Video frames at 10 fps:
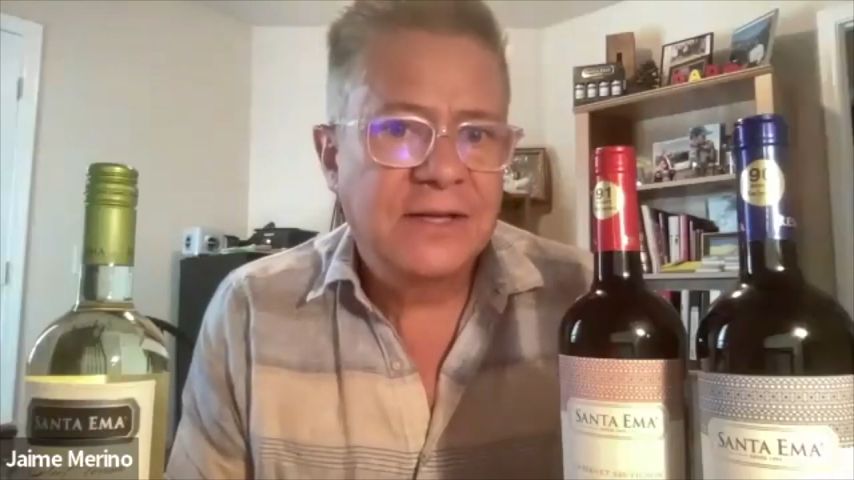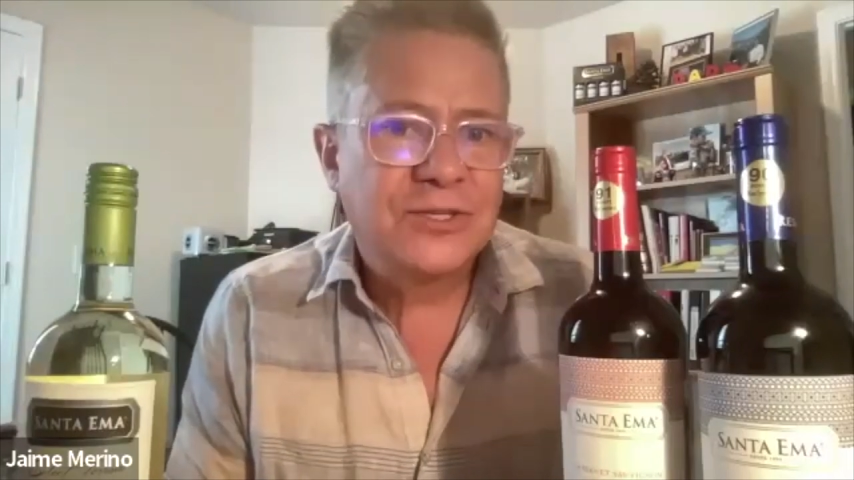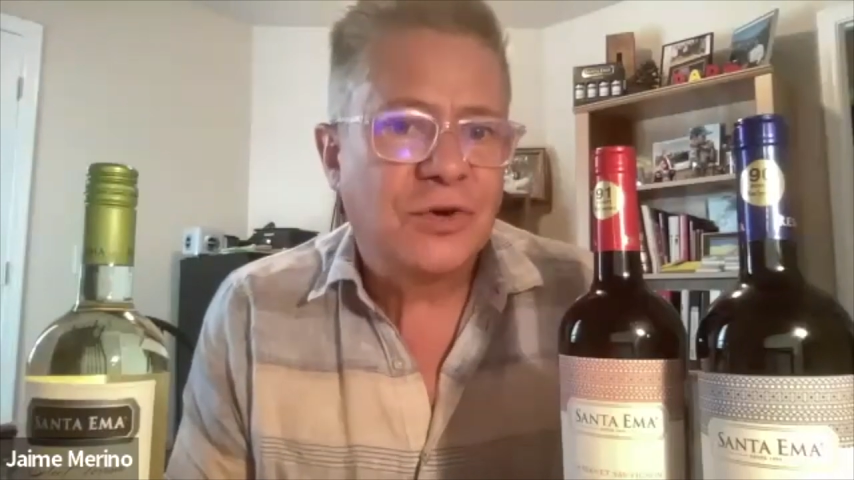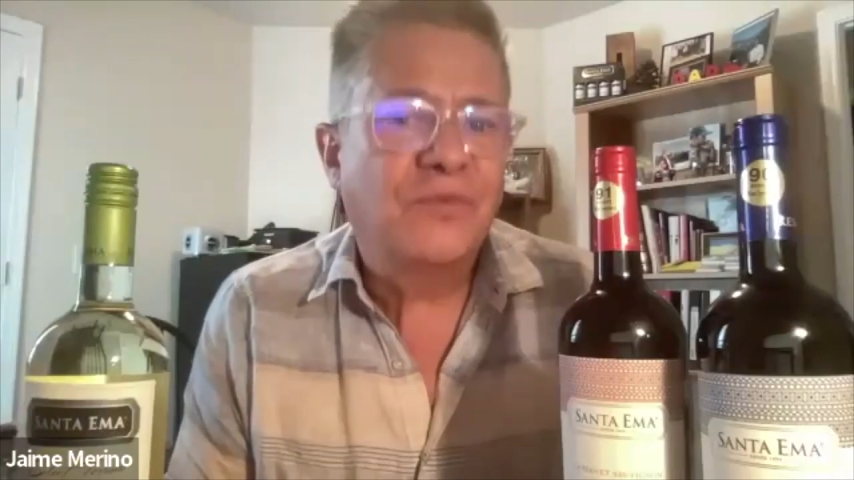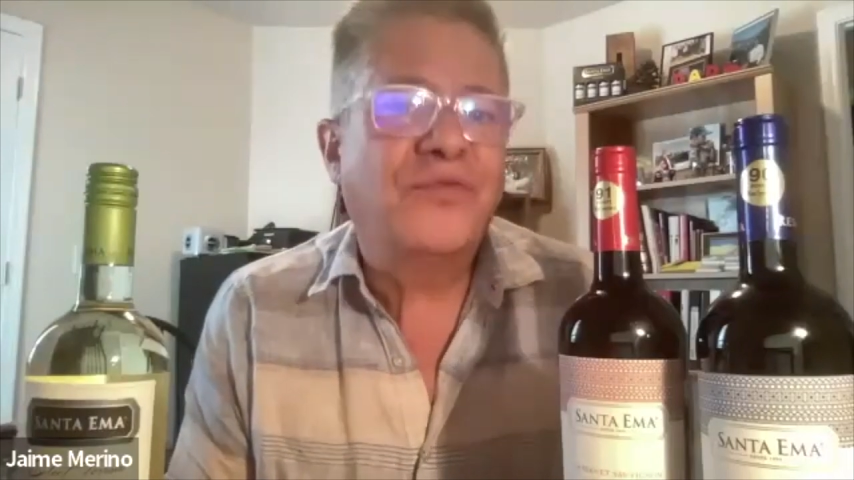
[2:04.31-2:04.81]

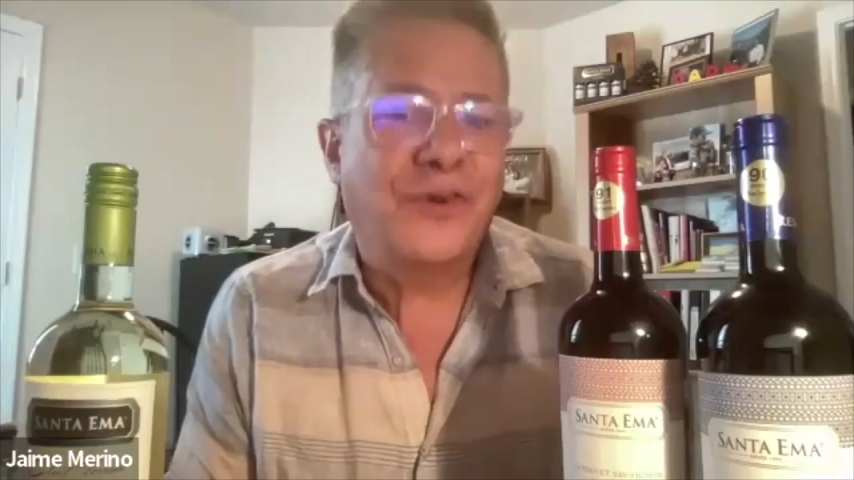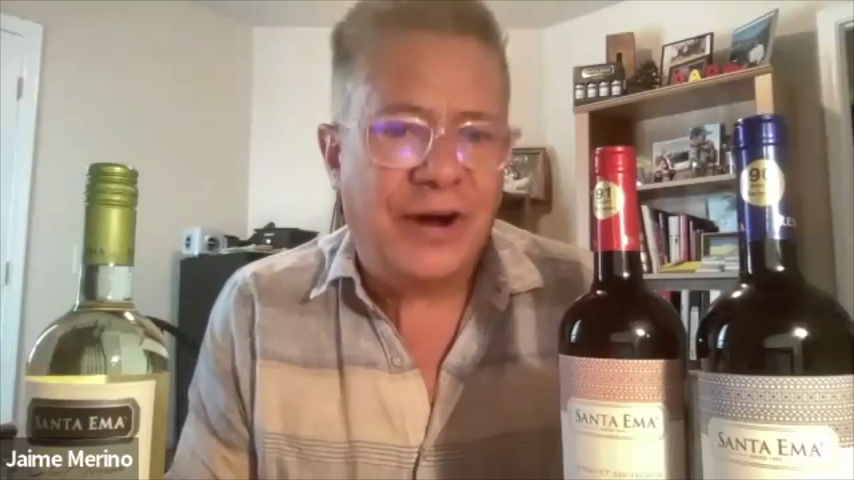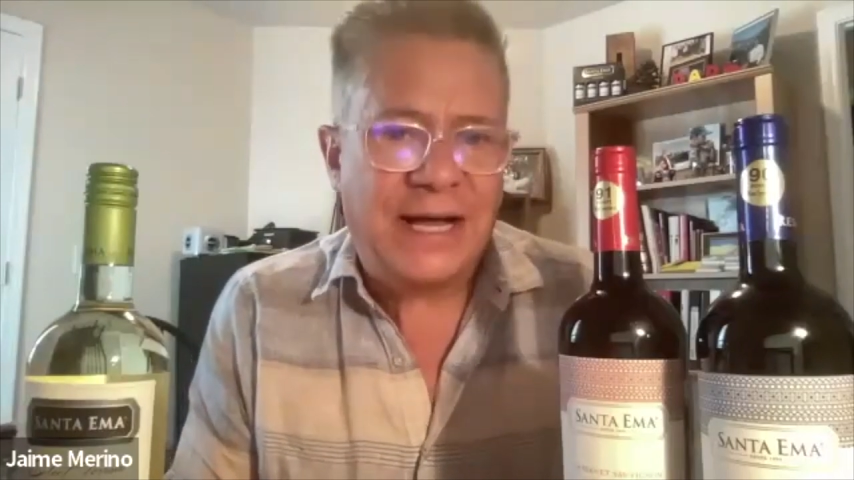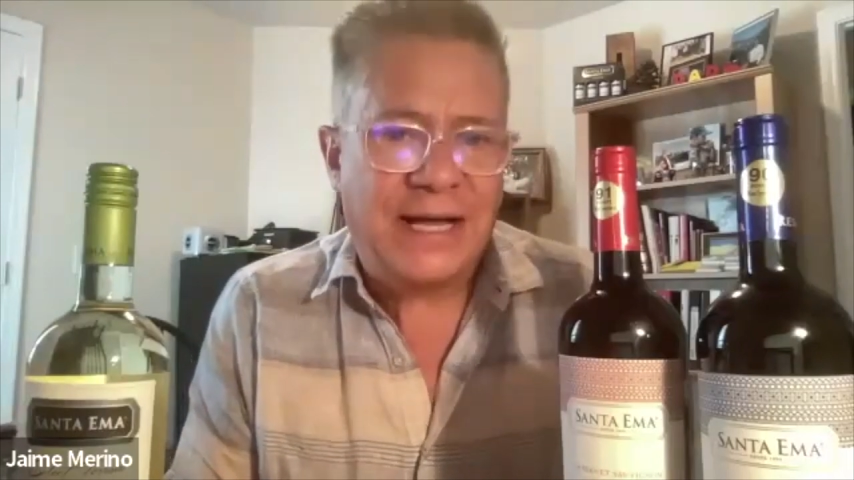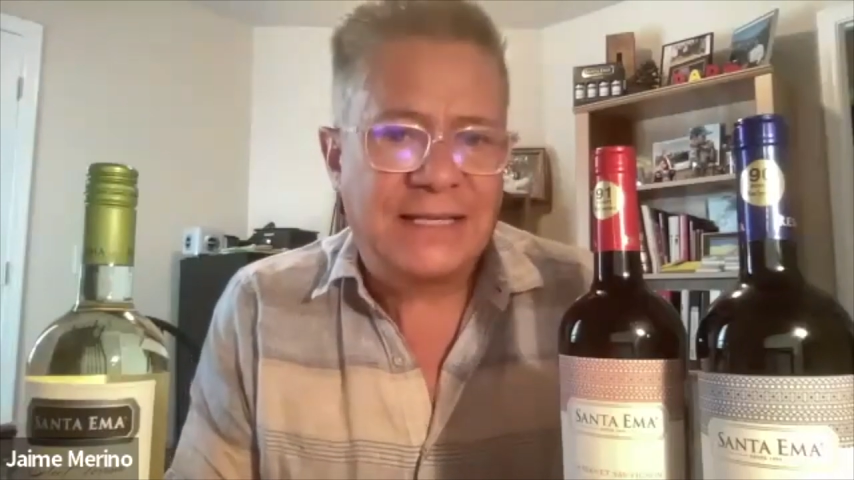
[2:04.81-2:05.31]
So for
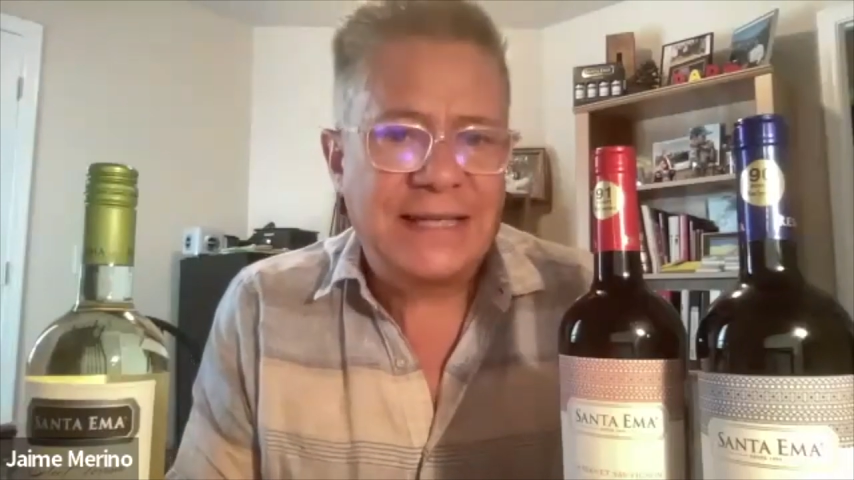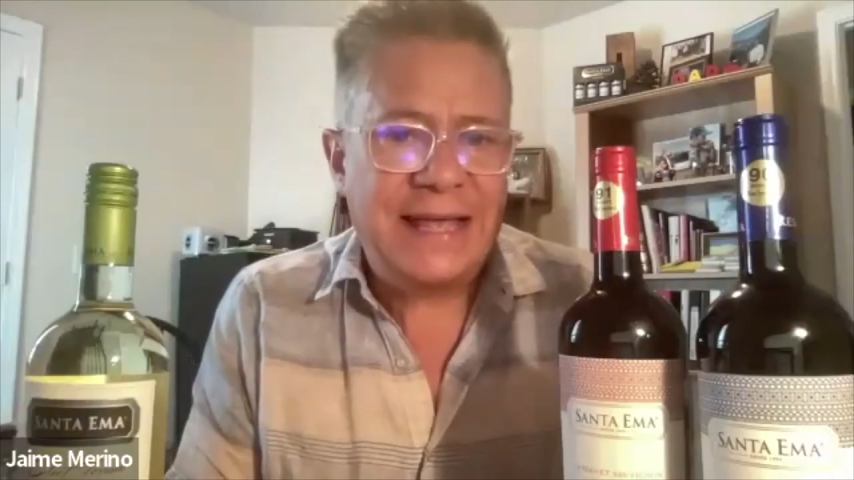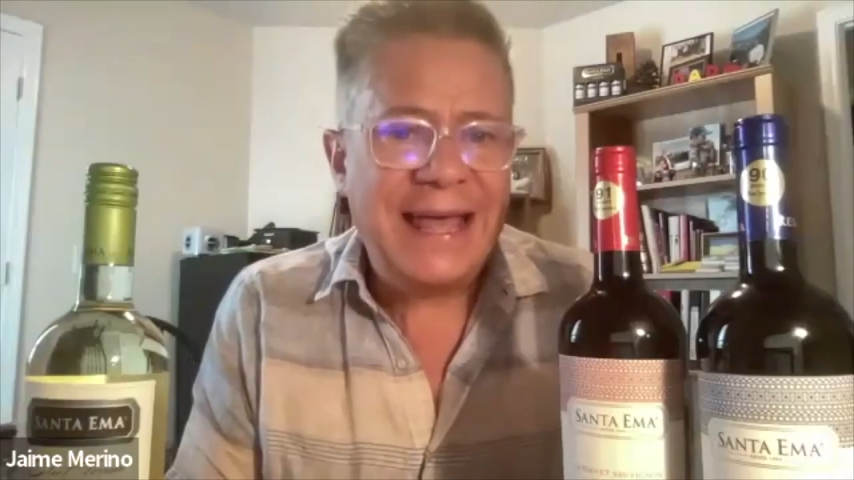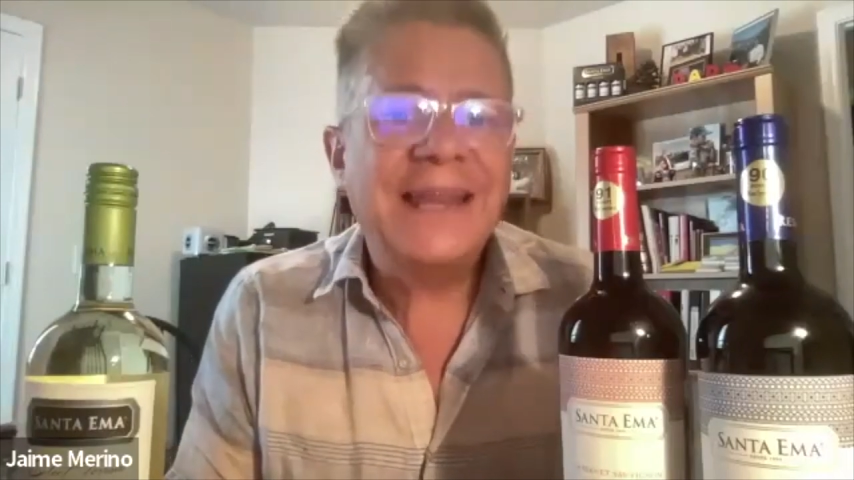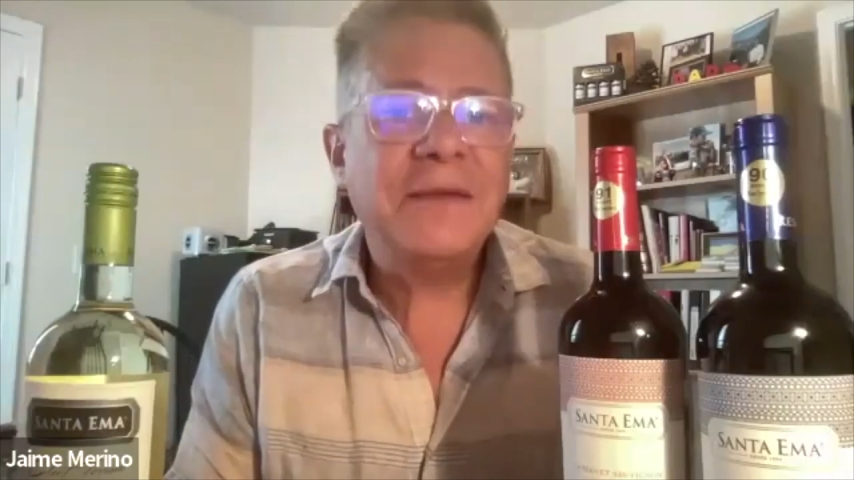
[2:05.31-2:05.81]
us,
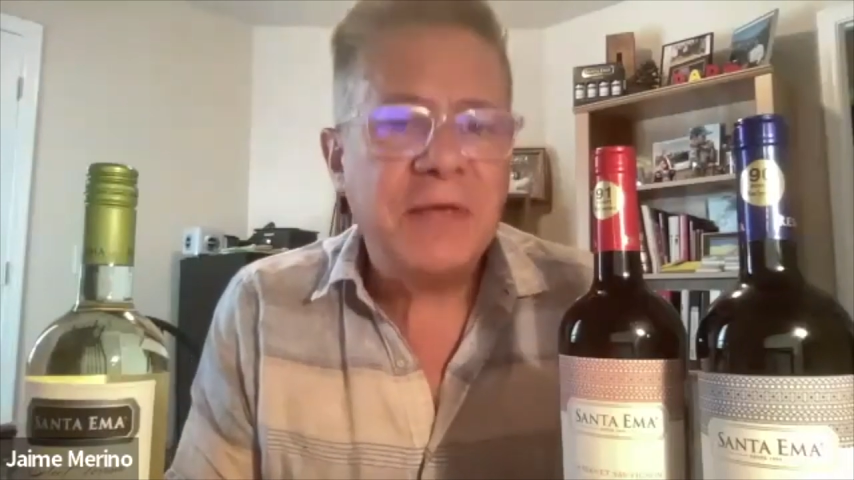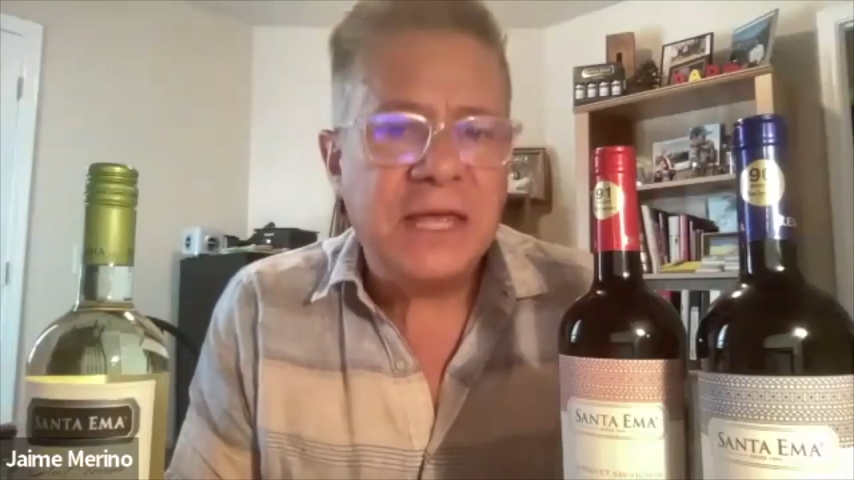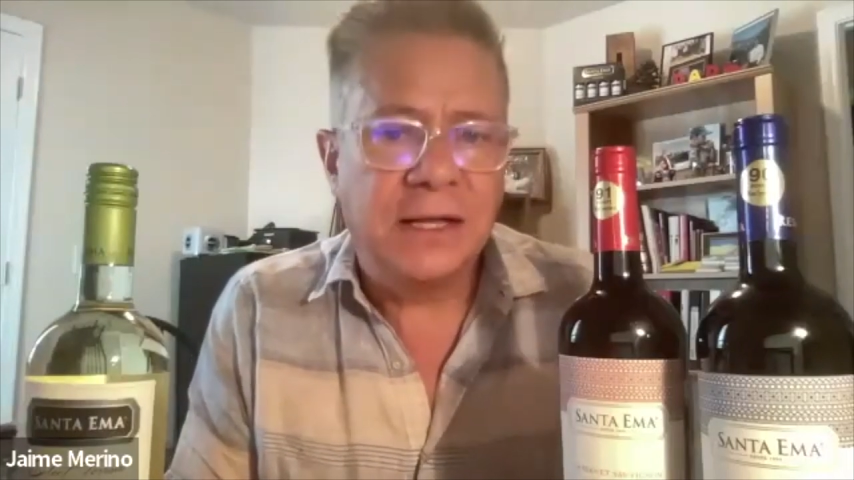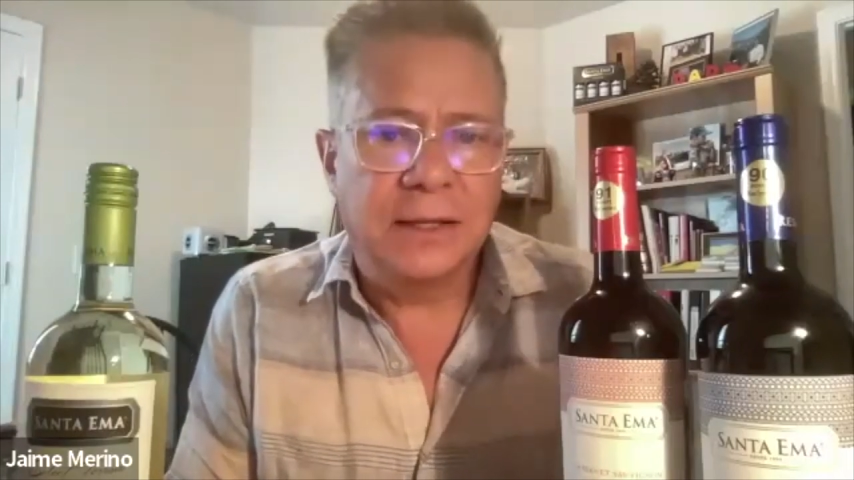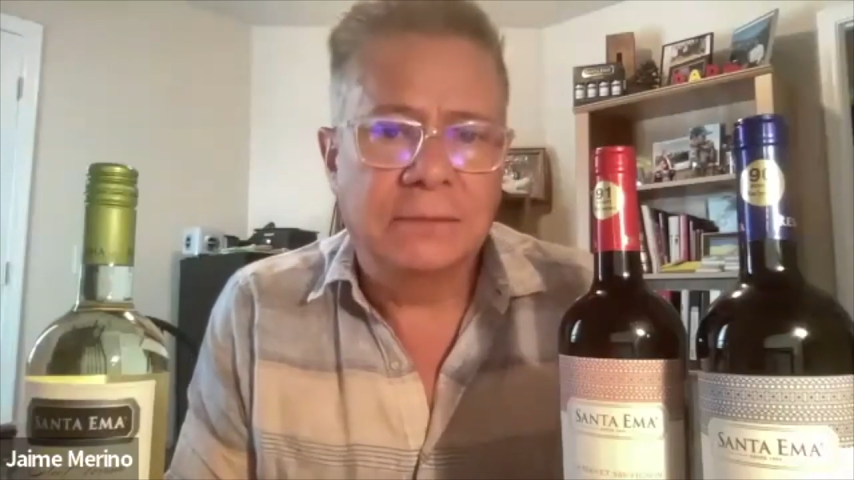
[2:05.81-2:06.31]
any
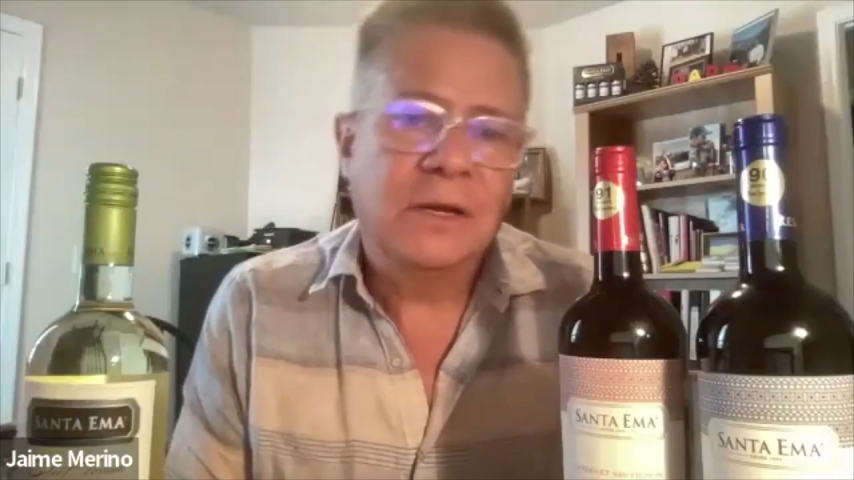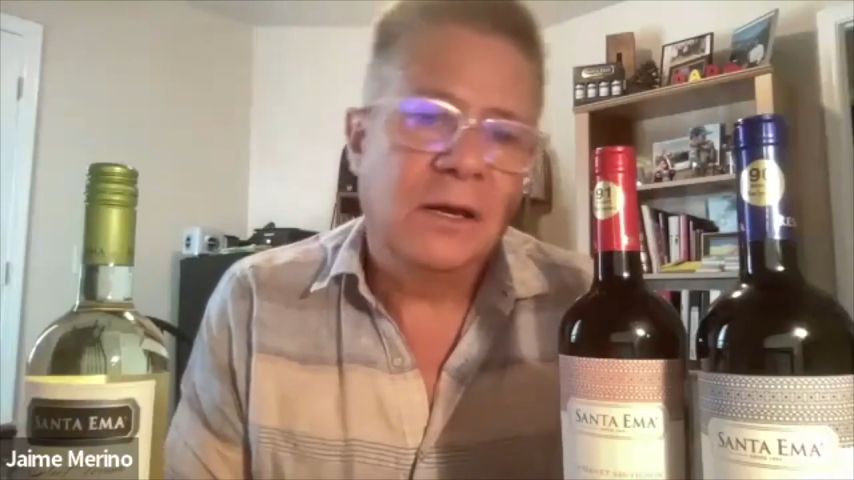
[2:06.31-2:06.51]
meal,